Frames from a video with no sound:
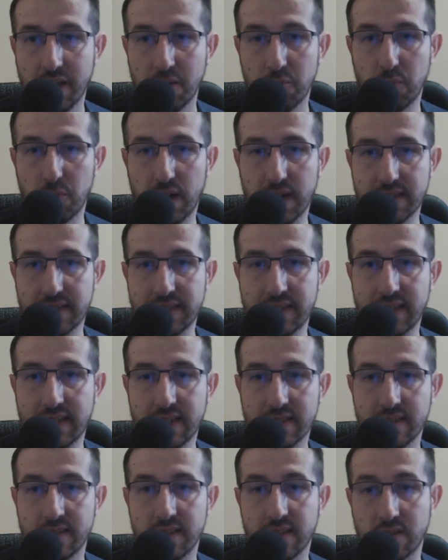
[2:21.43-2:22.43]
but
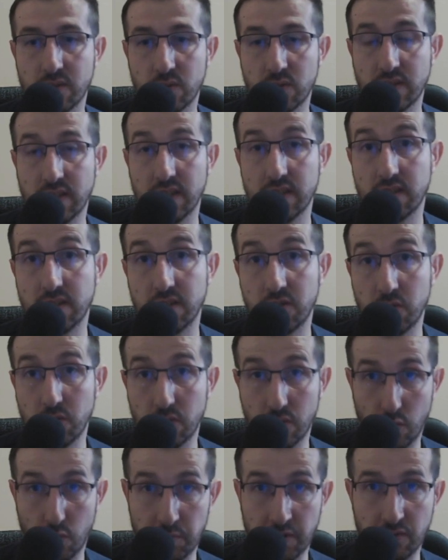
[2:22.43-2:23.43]
not the success that
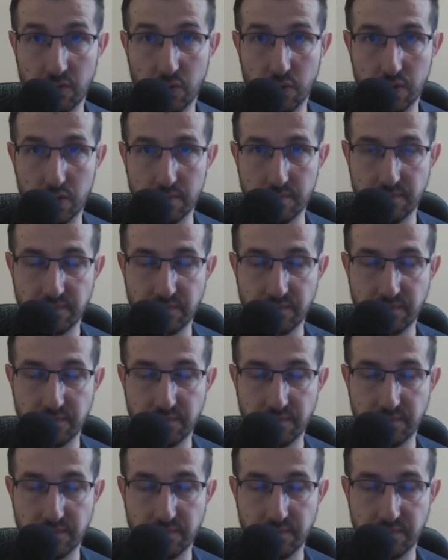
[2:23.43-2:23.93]
you're hoping for.